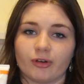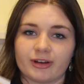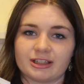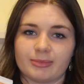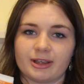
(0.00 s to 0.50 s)

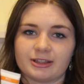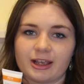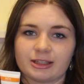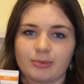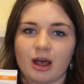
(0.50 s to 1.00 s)
Christmas
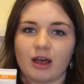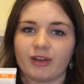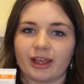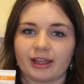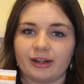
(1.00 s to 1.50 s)
as part of
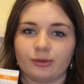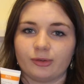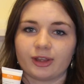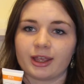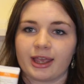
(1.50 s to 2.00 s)
like a little
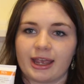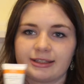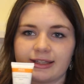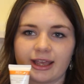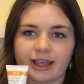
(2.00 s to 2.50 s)
skincare
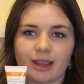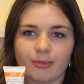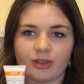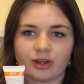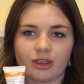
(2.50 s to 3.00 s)
set, came
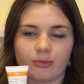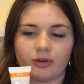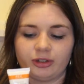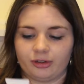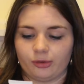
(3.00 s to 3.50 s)
with another
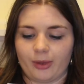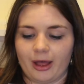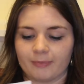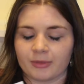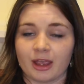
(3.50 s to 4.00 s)
product as
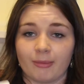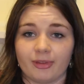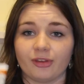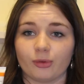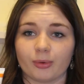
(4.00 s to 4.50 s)
well.
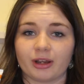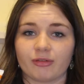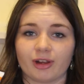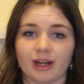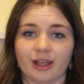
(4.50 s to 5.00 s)
This is one
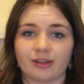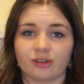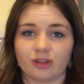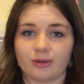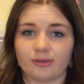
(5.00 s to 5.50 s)
I've really
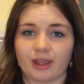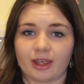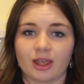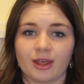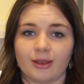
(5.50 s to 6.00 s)
liked
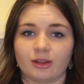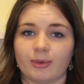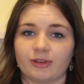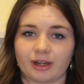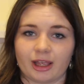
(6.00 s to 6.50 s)
using.
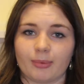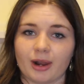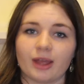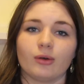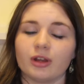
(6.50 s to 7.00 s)
You basically
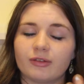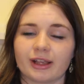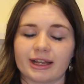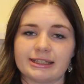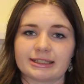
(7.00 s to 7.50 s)
apply it all over
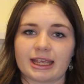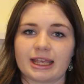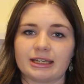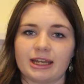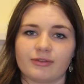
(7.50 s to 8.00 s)
clean
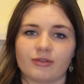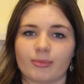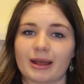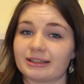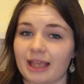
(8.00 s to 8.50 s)
skin, leave it for
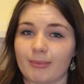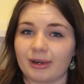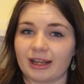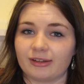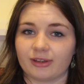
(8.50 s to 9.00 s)
about 10
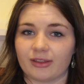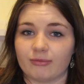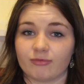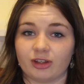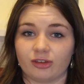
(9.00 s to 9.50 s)
minutes and
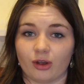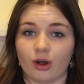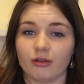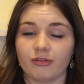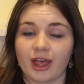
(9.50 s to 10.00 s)
then rinse
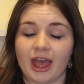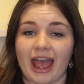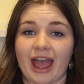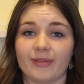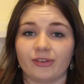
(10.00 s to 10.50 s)
off.
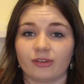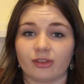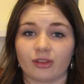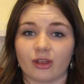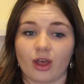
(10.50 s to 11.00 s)
And this is
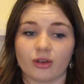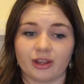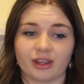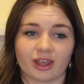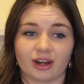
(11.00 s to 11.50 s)
the
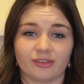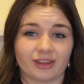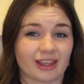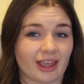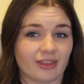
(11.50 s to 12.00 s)
only kind of
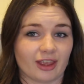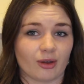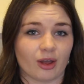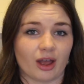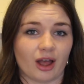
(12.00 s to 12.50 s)
skincare
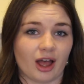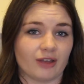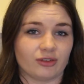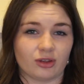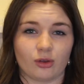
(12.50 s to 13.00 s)
thing
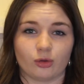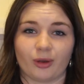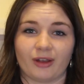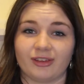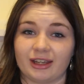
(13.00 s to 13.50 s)
I've used
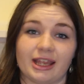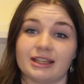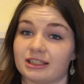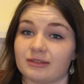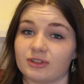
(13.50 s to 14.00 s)
where I've seen
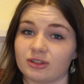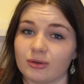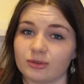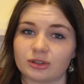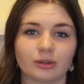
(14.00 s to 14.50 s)
instant
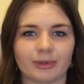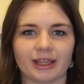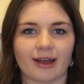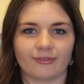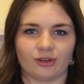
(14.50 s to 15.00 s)
results. Normally
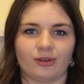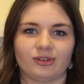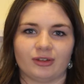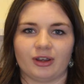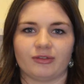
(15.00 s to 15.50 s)
you have to use
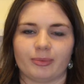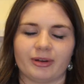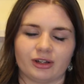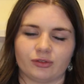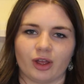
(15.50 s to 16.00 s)
stuff over a
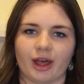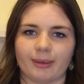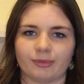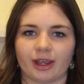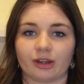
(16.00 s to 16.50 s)
period of
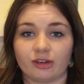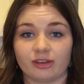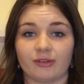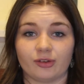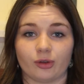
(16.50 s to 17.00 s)
time to actually
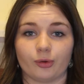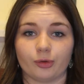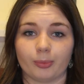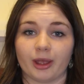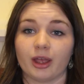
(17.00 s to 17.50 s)
see
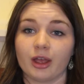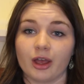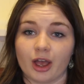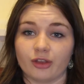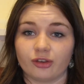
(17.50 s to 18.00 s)
results, but
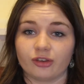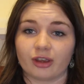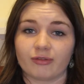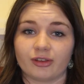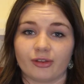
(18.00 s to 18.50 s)
as soon as
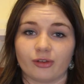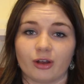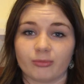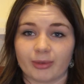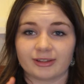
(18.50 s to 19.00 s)
I rinse this
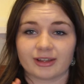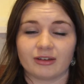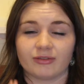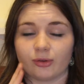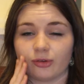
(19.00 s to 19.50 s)
off, my
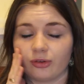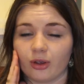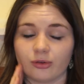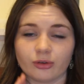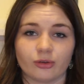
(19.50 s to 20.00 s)
skin feels
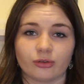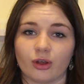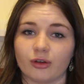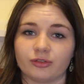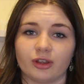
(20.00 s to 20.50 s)
so
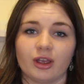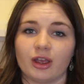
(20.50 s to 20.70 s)
soft,